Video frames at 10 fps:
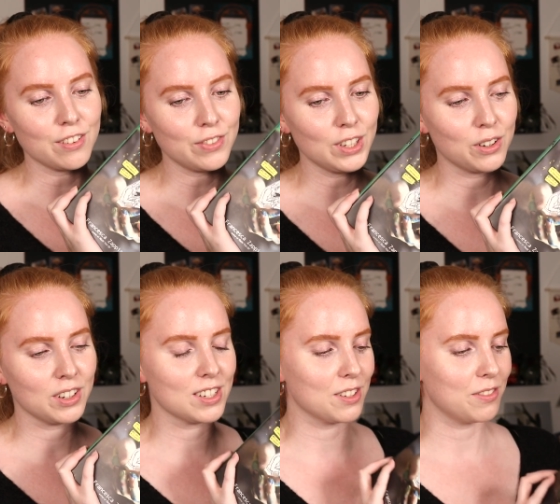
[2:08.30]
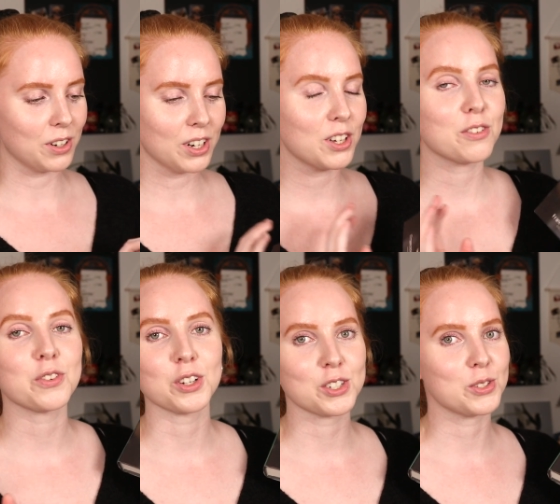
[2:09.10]
feel is a very good
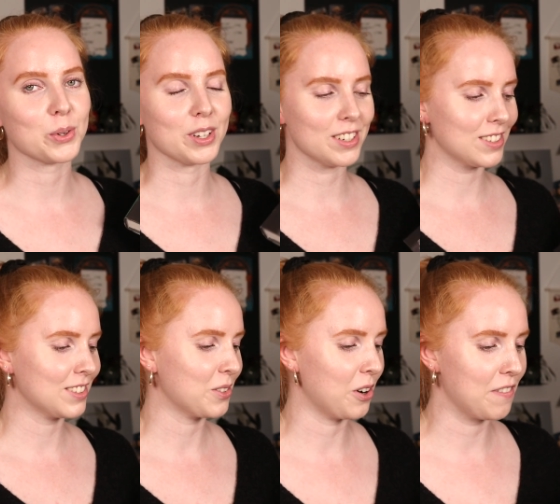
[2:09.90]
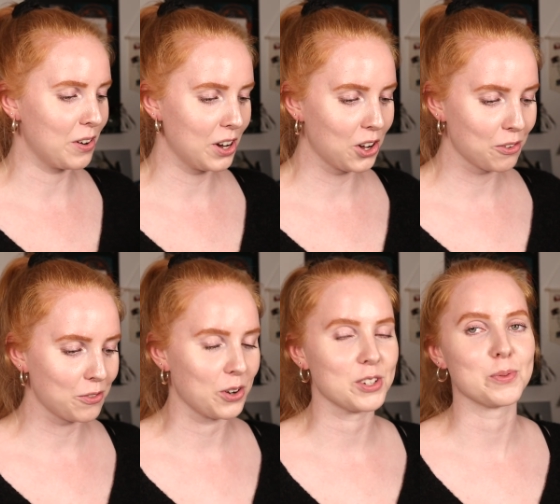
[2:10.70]
first choice, or a very good
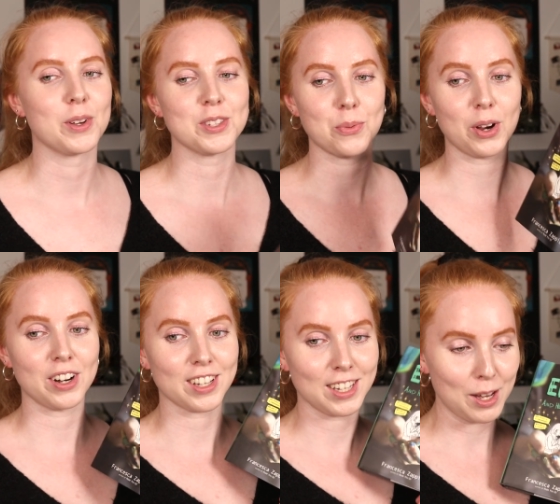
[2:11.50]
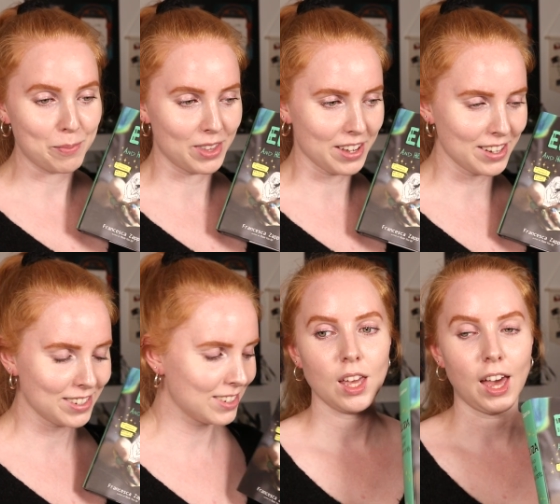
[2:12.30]
first one, so we're gonna keep
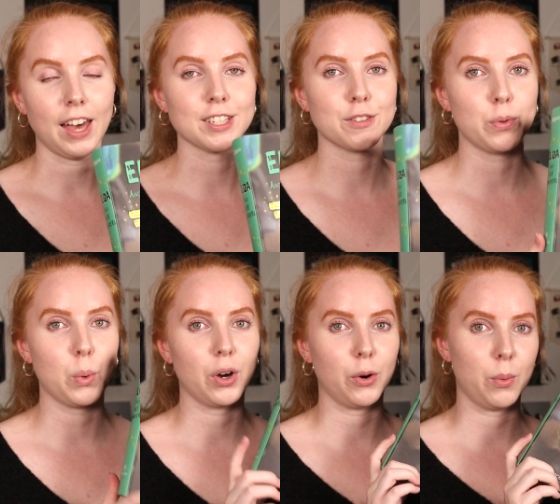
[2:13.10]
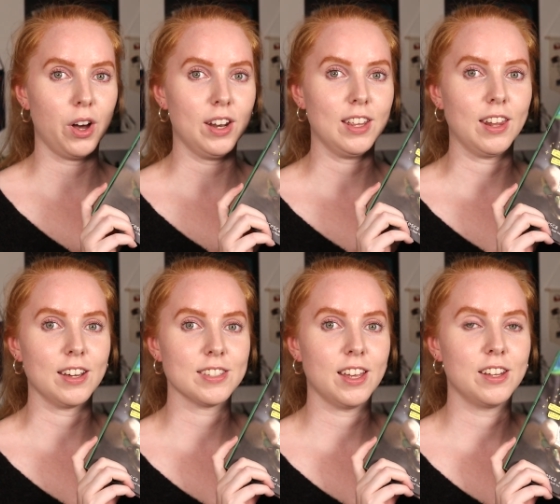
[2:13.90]
this. As for what
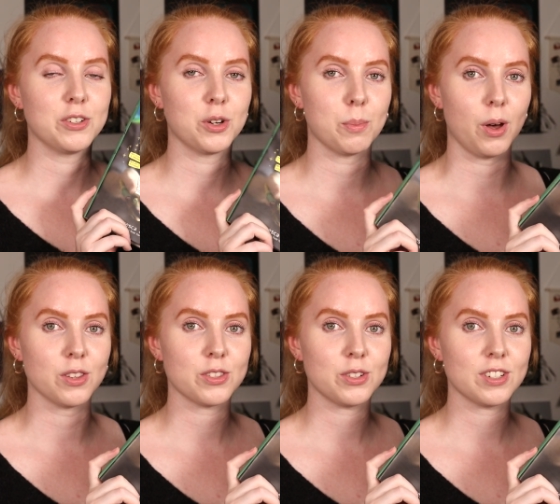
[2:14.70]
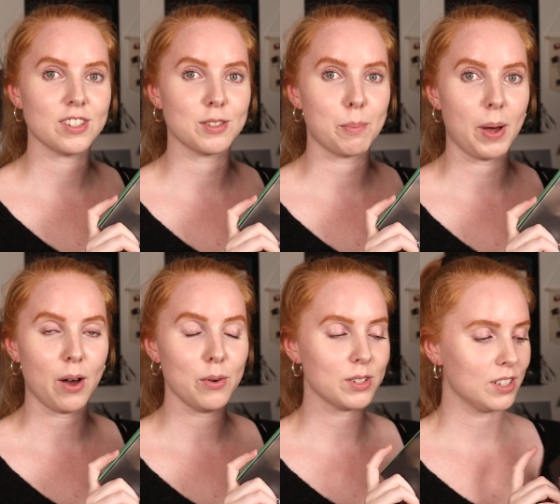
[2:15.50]
Eliza and Her Monsters is
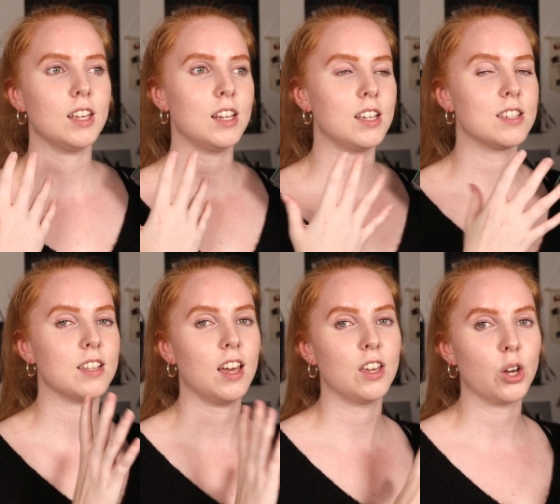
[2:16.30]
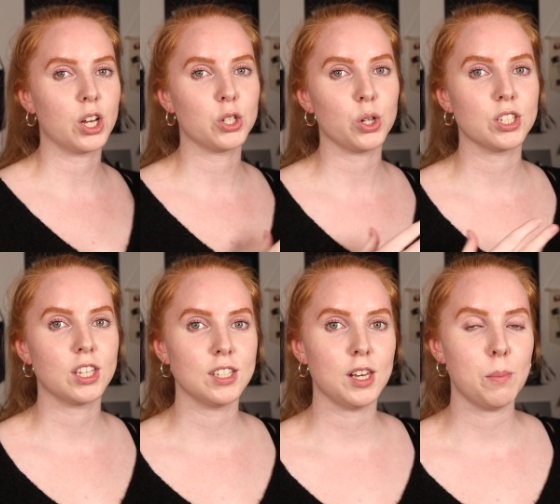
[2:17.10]
about, it is a young adult
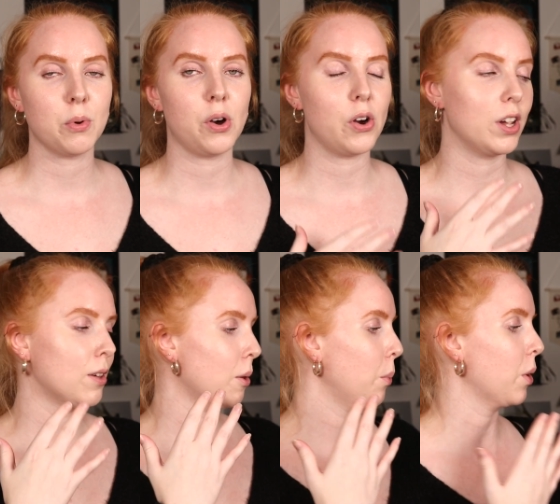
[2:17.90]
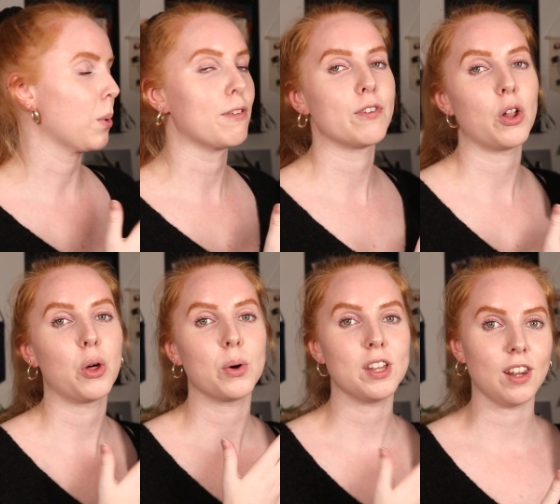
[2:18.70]
contemporary where we
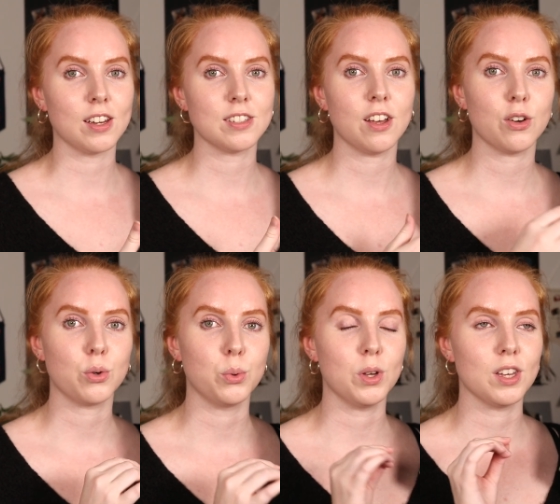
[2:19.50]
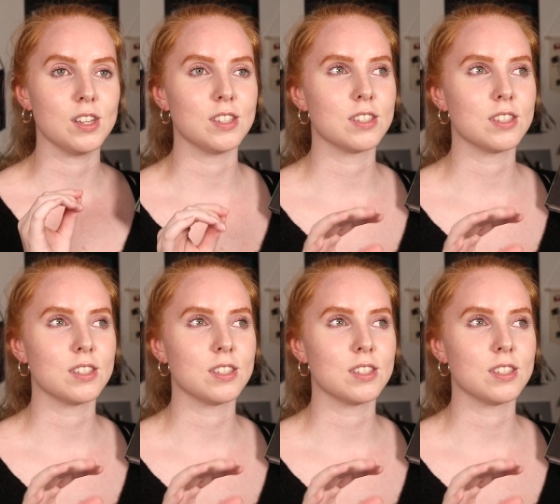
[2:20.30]
follow Eliza, who is